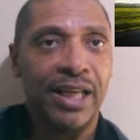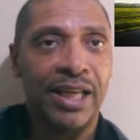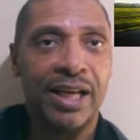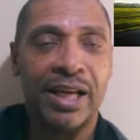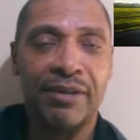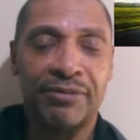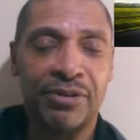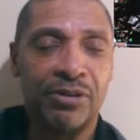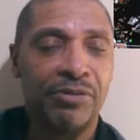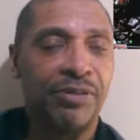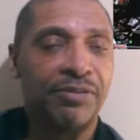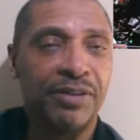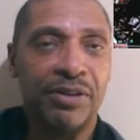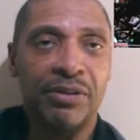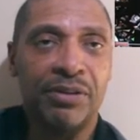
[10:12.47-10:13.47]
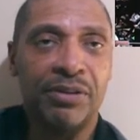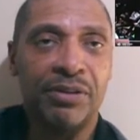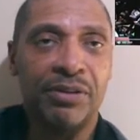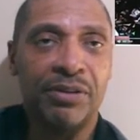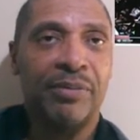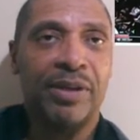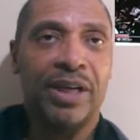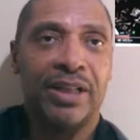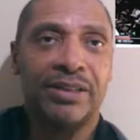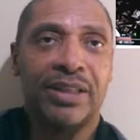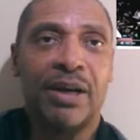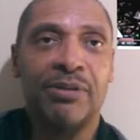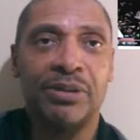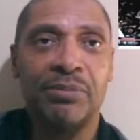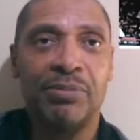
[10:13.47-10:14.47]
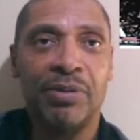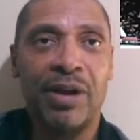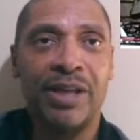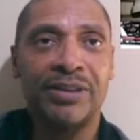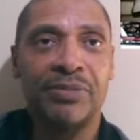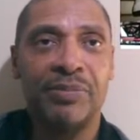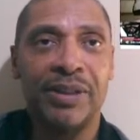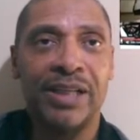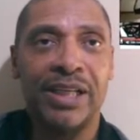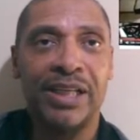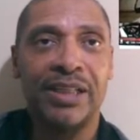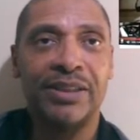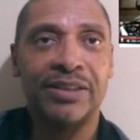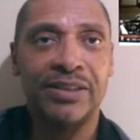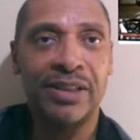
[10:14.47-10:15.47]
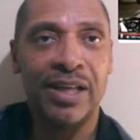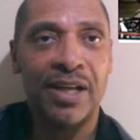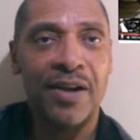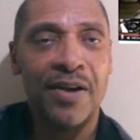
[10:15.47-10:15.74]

And after 15 or 20 minutes, I was impressed because